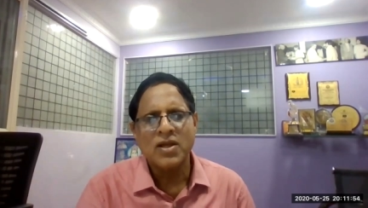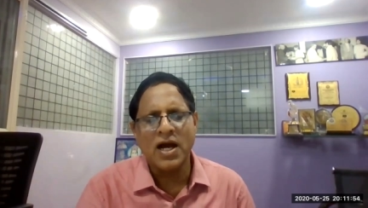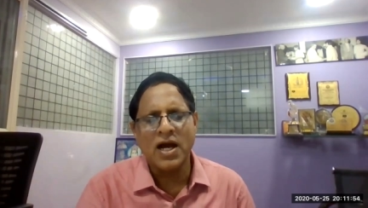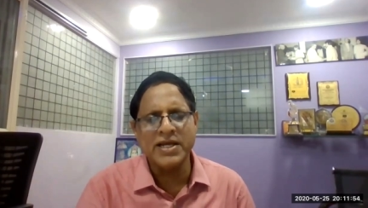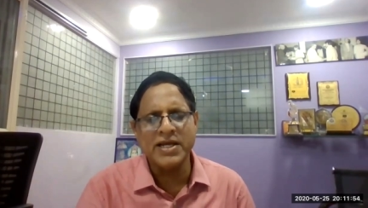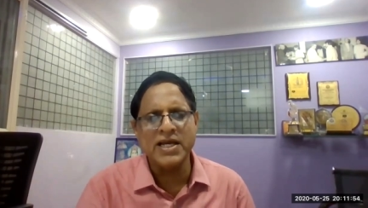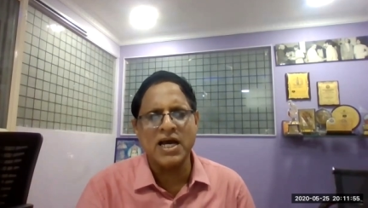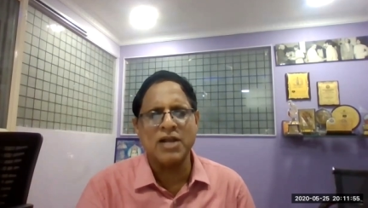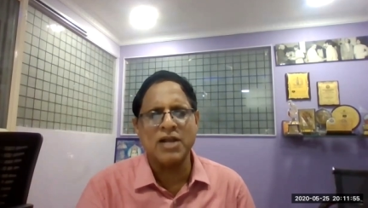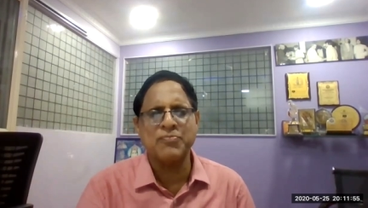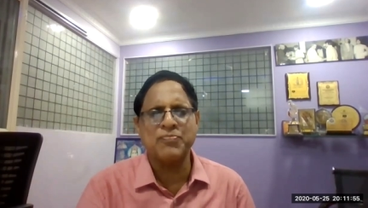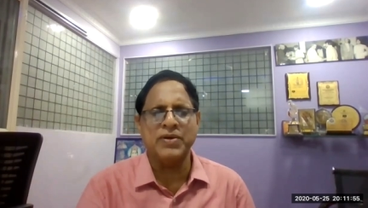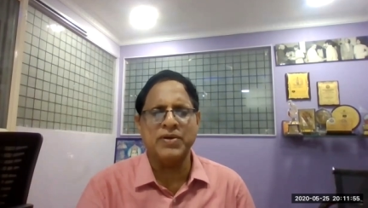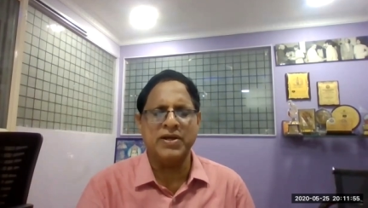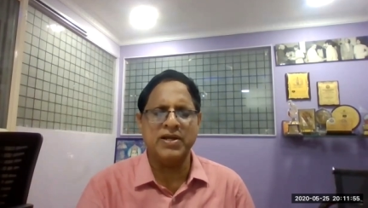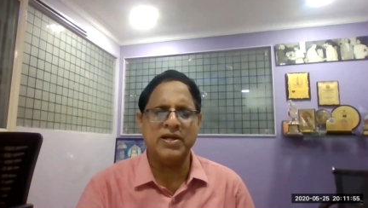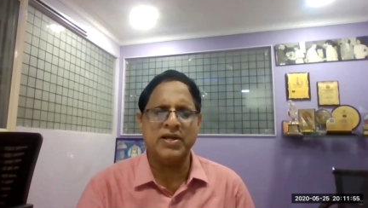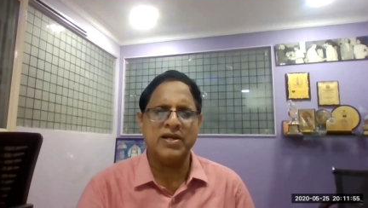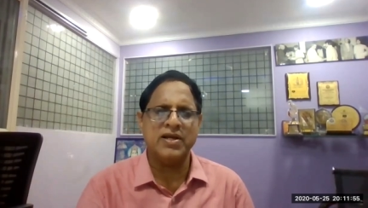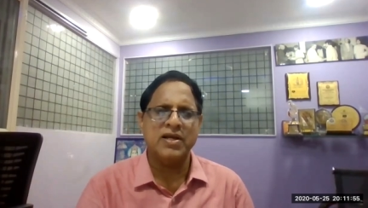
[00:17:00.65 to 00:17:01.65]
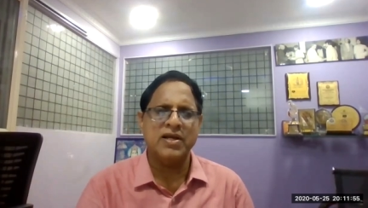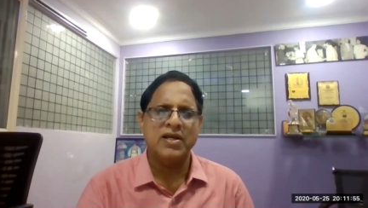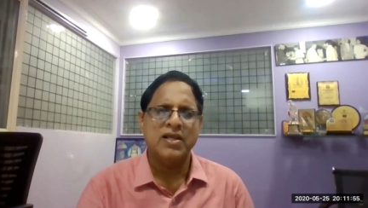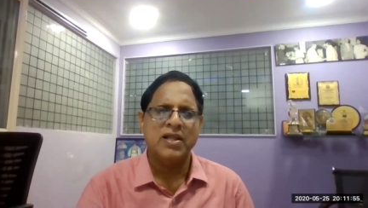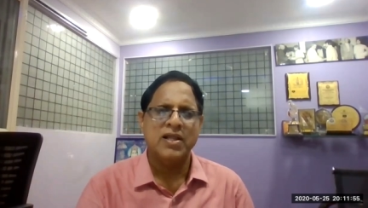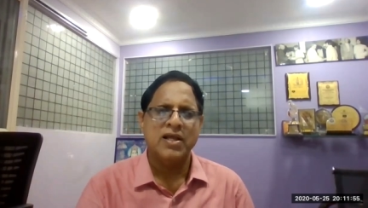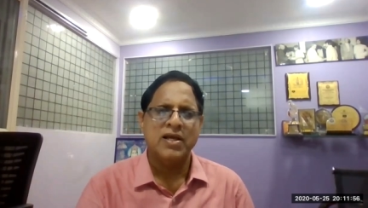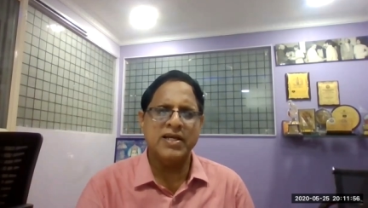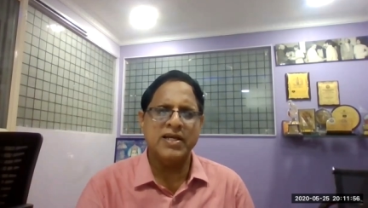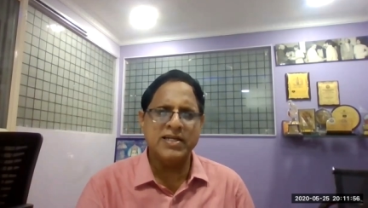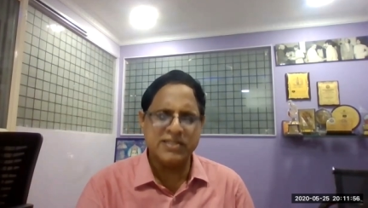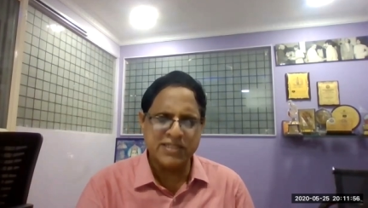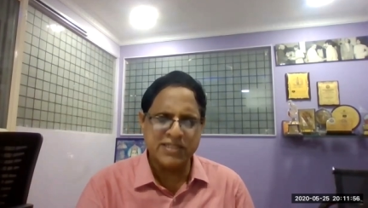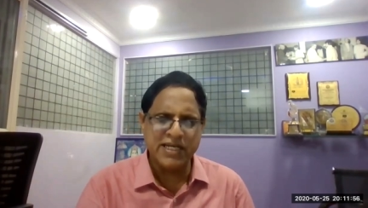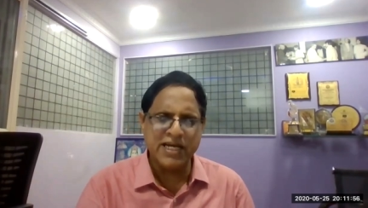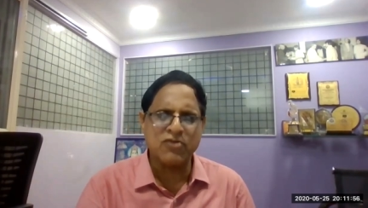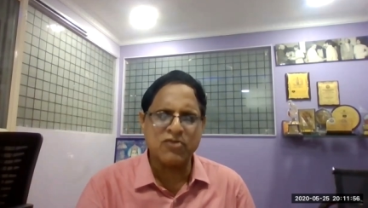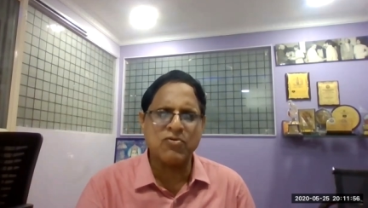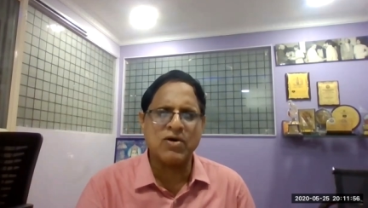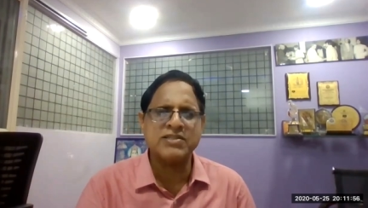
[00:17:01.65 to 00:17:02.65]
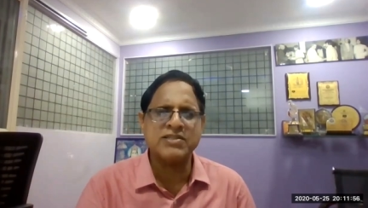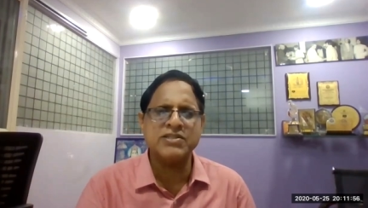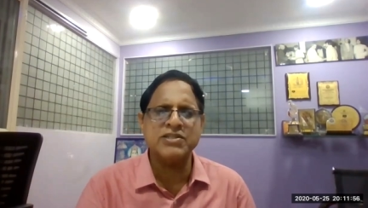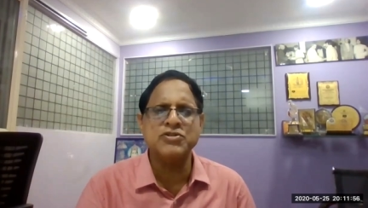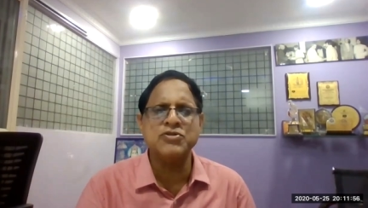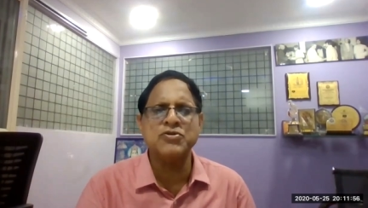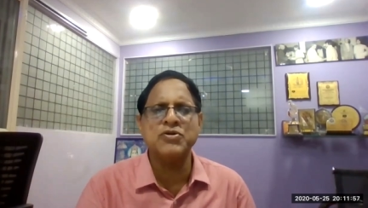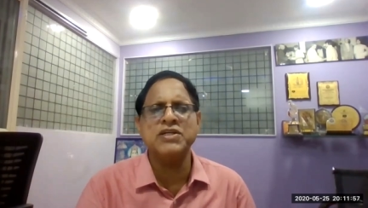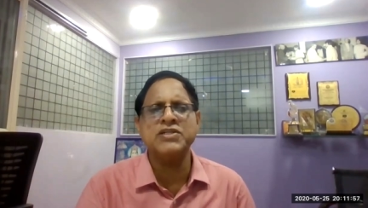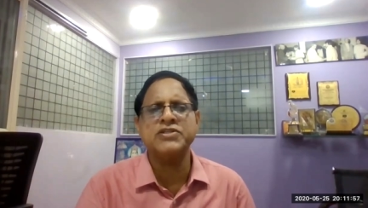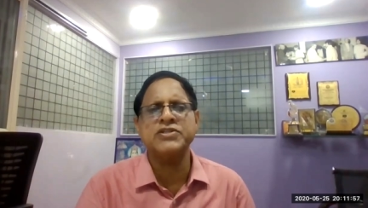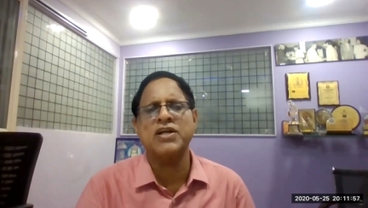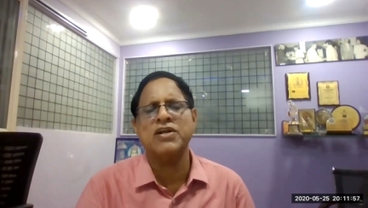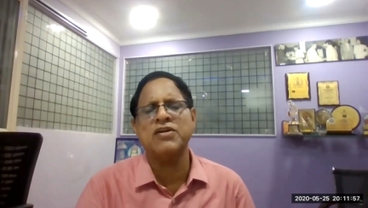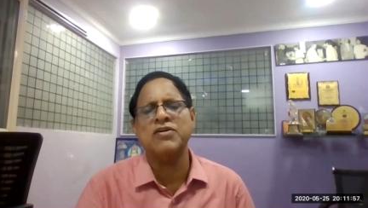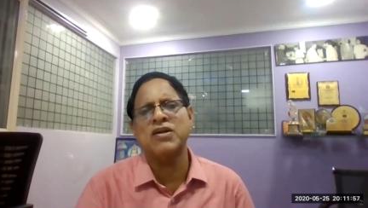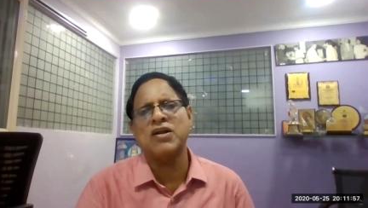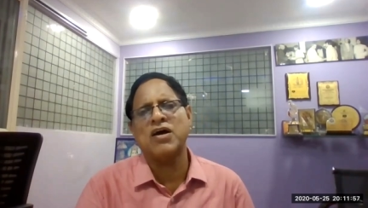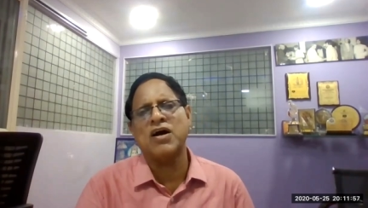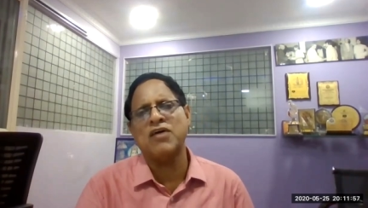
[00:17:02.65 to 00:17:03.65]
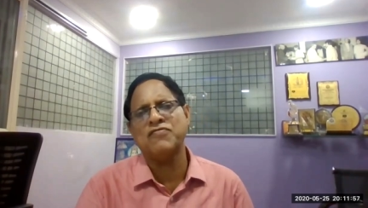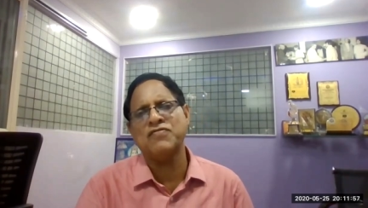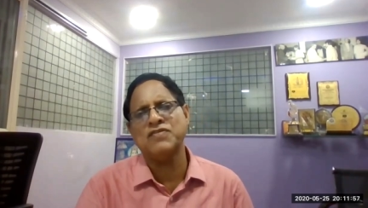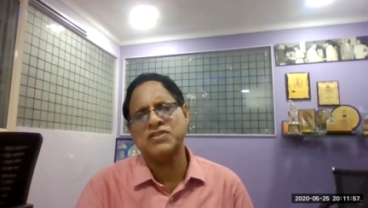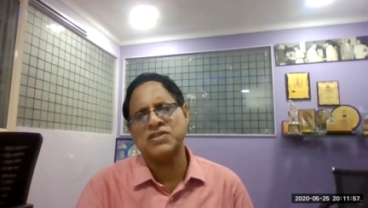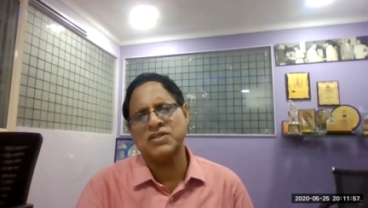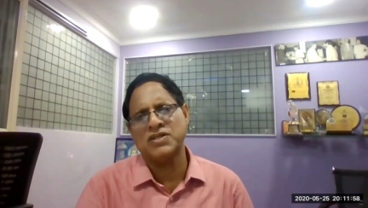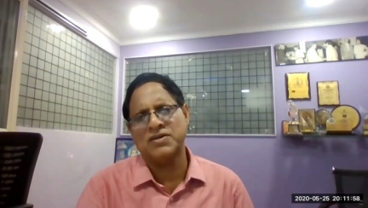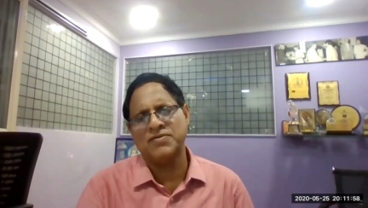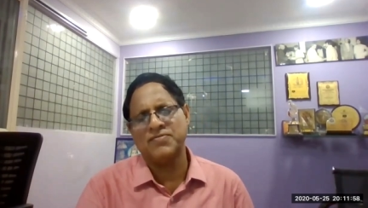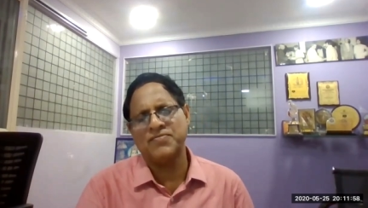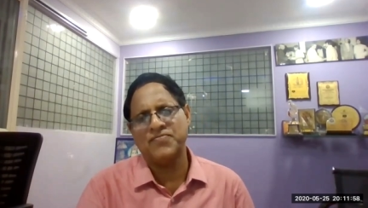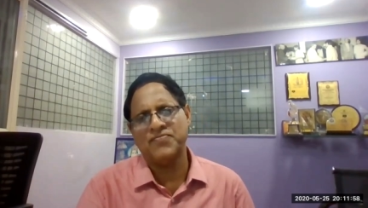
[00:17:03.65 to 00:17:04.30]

IRP, is he a quasi-judicial officer?